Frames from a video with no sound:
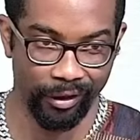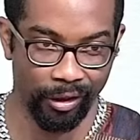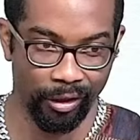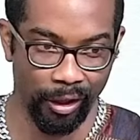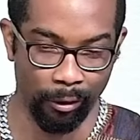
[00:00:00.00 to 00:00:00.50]

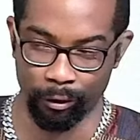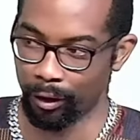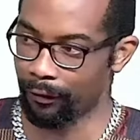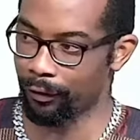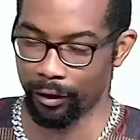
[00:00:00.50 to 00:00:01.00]
He will not
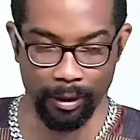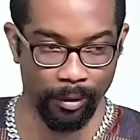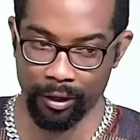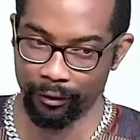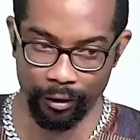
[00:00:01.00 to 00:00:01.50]
force himself
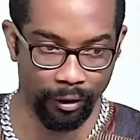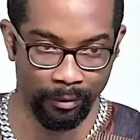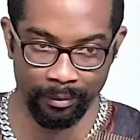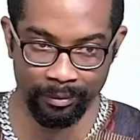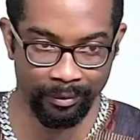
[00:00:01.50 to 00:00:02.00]
on you.
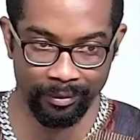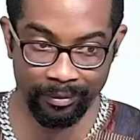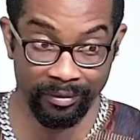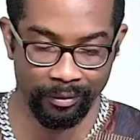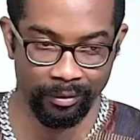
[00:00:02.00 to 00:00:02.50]

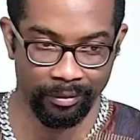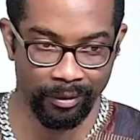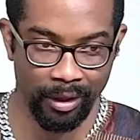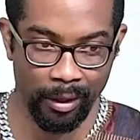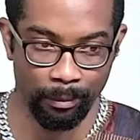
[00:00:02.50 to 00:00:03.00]

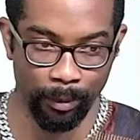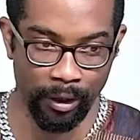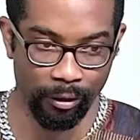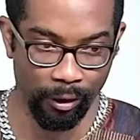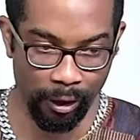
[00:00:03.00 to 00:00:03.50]
But he's,
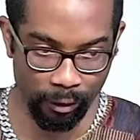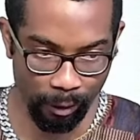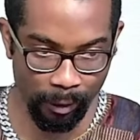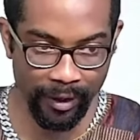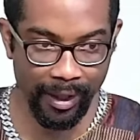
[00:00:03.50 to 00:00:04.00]
he's
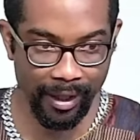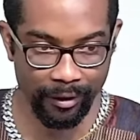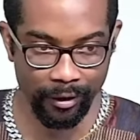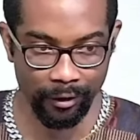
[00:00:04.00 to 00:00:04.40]
always asking,